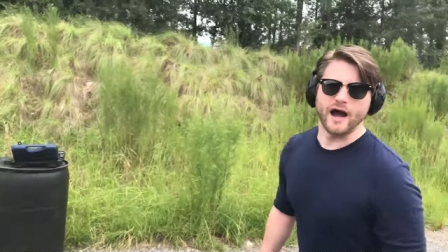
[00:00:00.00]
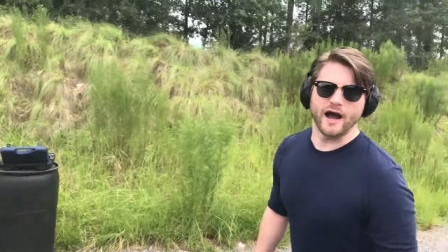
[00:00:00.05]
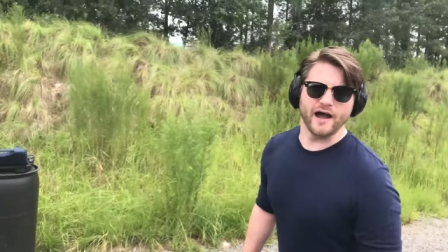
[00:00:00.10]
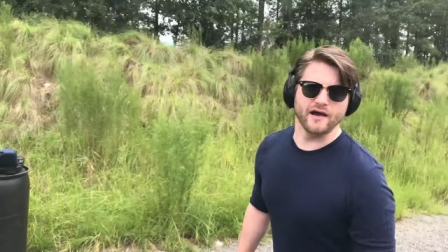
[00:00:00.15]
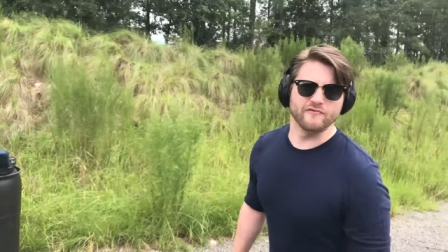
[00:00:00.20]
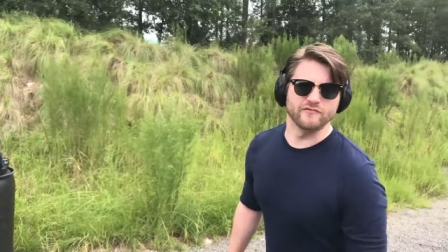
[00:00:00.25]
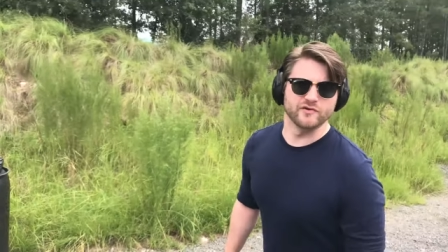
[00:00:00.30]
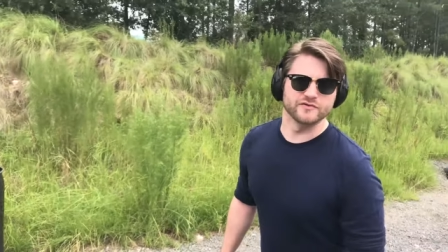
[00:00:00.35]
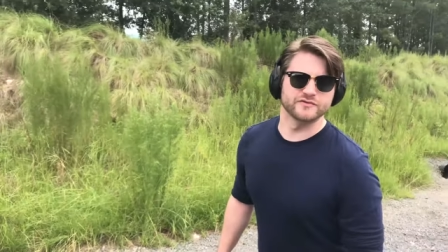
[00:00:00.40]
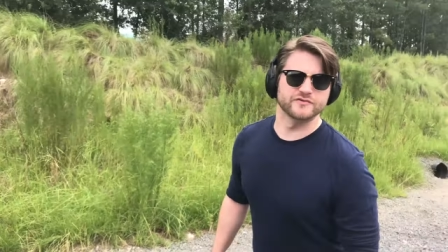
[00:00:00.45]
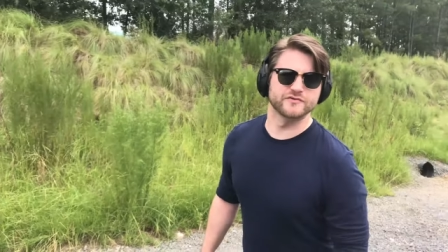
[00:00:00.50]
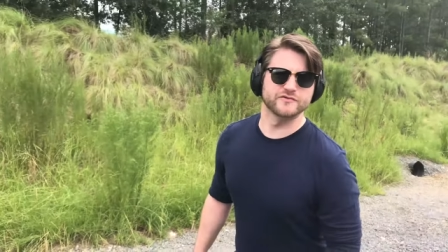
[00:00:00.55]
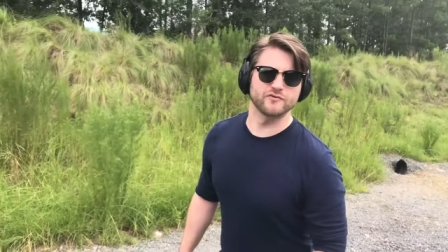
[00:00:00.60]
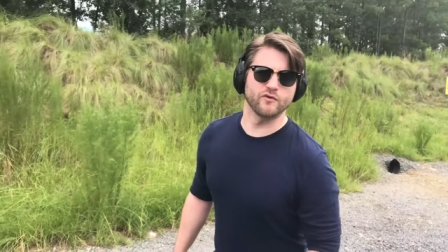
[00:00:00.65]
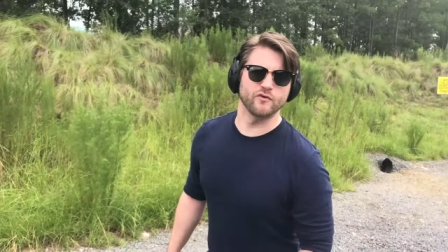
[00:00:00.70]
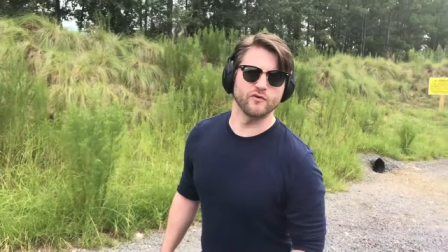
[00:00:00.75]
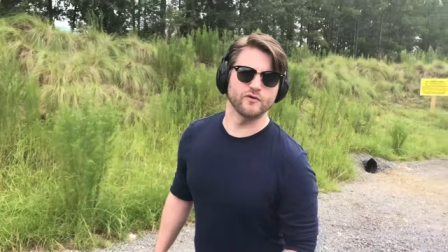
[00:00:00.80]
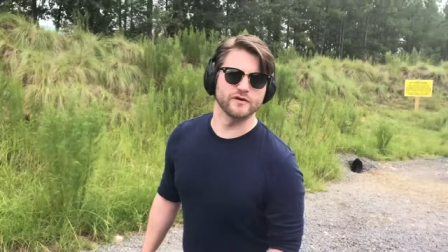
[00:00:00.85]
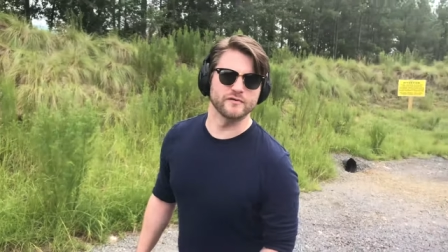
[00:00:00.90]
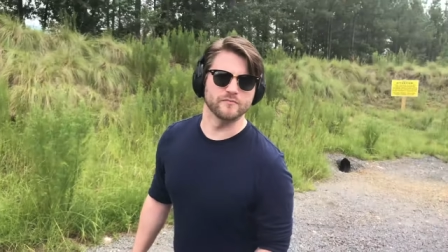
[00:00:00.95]
I have a
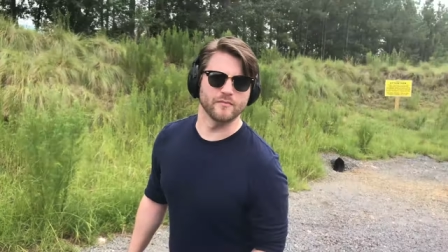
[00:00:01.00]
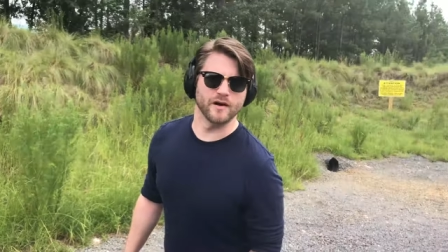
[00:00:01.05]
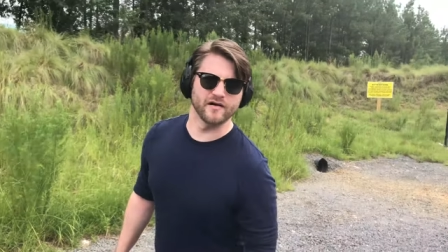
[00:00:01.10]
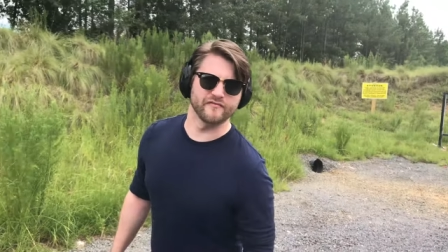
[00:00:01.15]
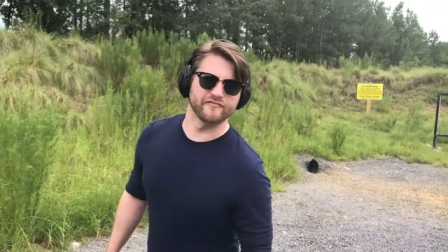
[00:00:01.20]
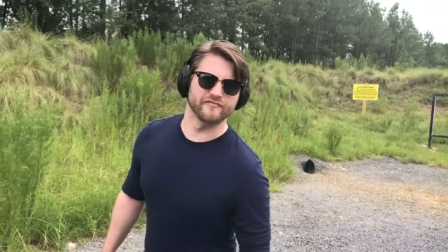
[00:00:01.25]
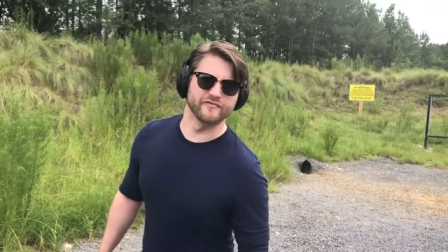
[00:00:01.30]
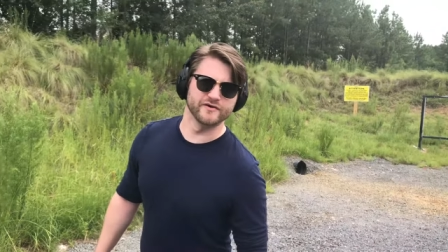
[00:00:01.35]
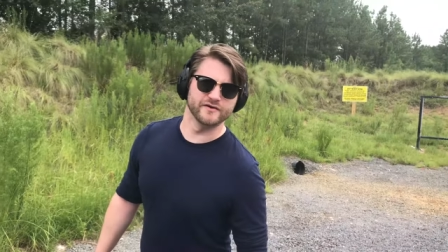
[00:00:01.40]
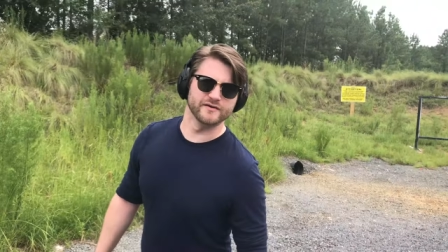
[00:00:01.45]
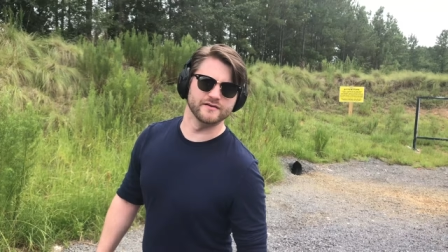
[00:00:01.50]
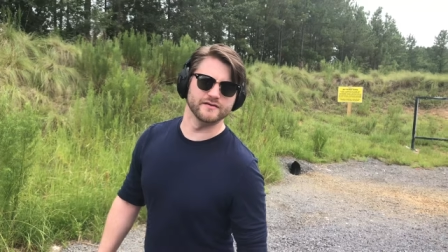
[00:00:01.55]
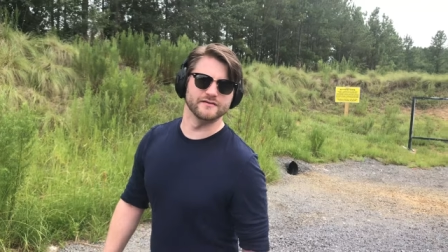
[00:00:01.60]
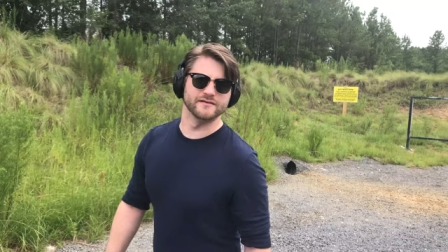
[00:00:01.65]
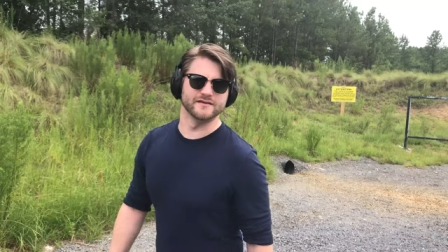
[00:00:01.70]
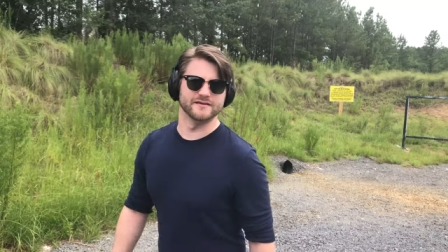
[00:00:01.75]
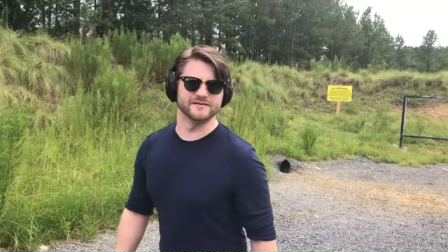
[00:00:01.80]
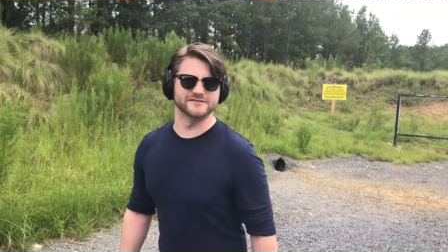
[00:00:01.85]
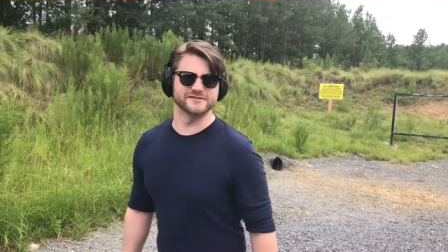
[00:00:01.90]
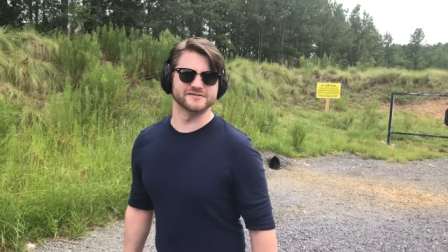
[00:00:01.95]
thorn in my foot
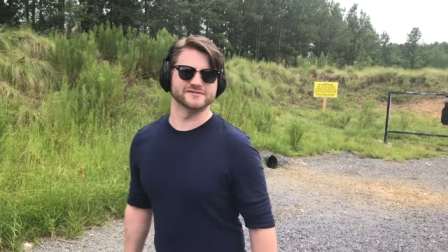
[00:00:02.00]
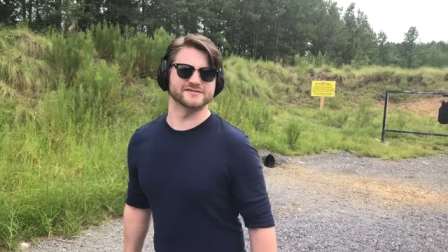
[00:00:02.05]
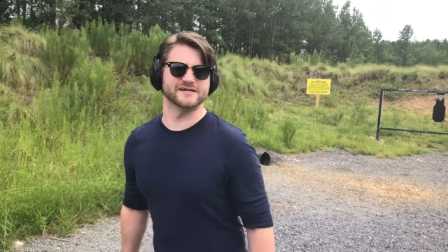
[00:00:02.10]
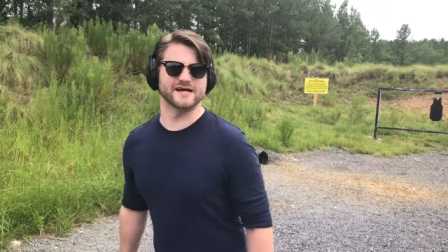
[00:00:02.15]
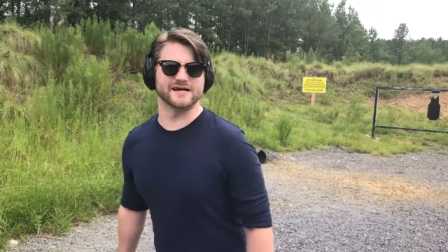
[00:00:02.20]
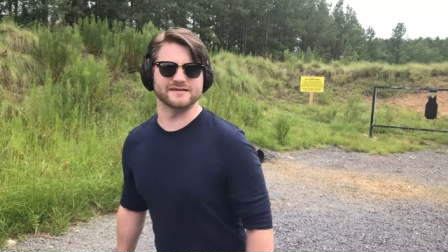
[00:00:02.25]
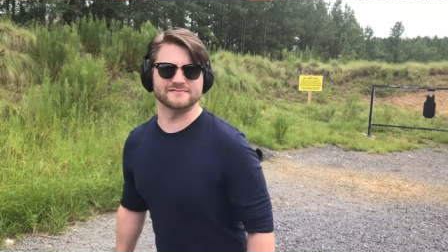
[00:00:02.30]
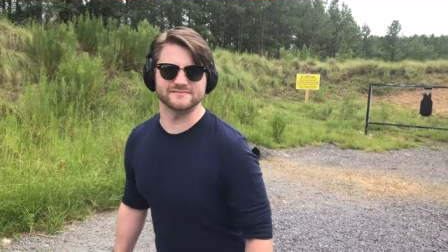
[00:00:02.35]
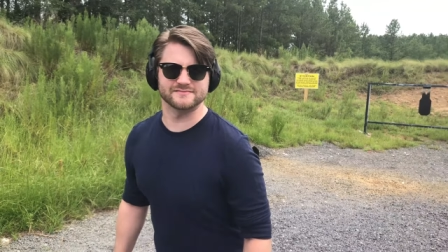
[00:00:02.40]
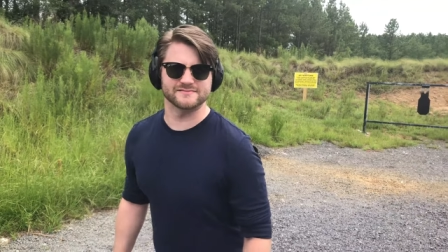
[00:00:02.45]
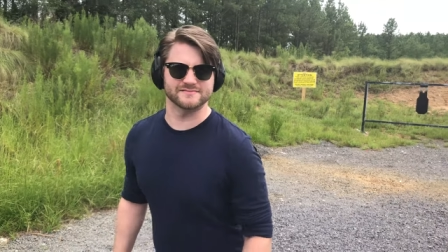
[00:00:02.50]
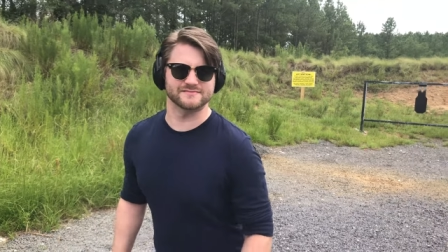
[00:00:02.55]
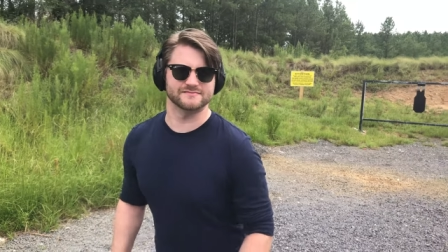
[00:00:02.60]
that just got